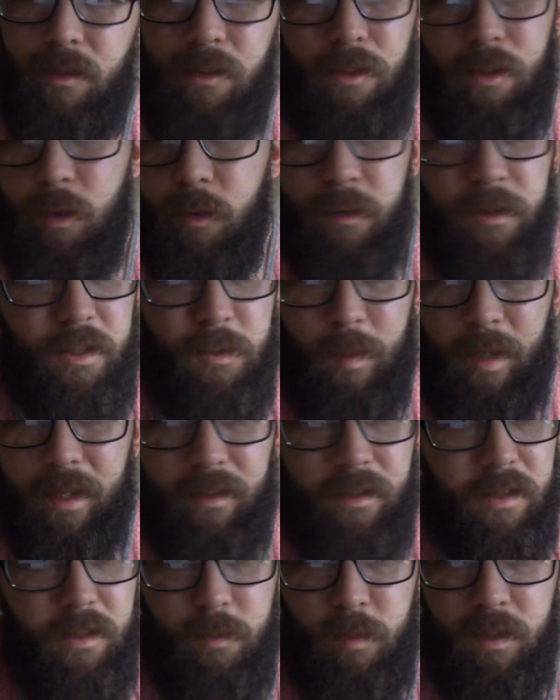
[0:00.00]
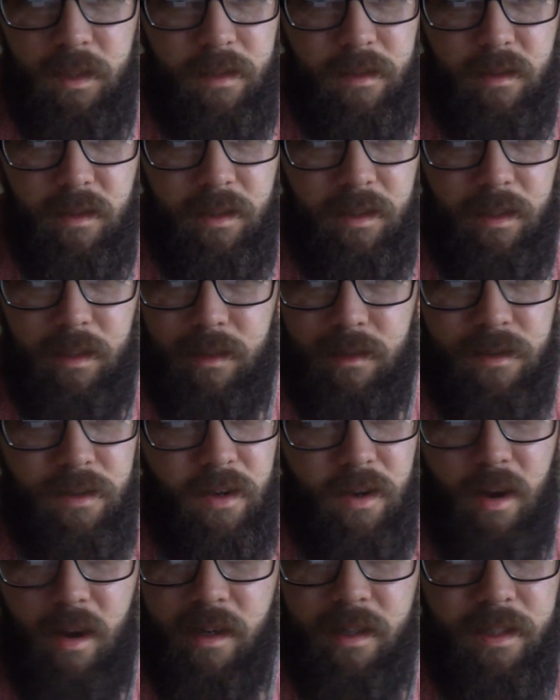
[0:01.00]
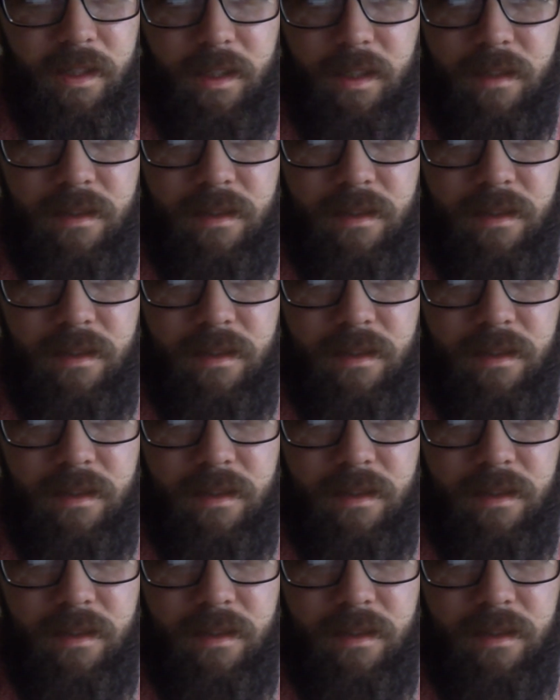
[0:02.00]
don't expect it to be easy. It's not an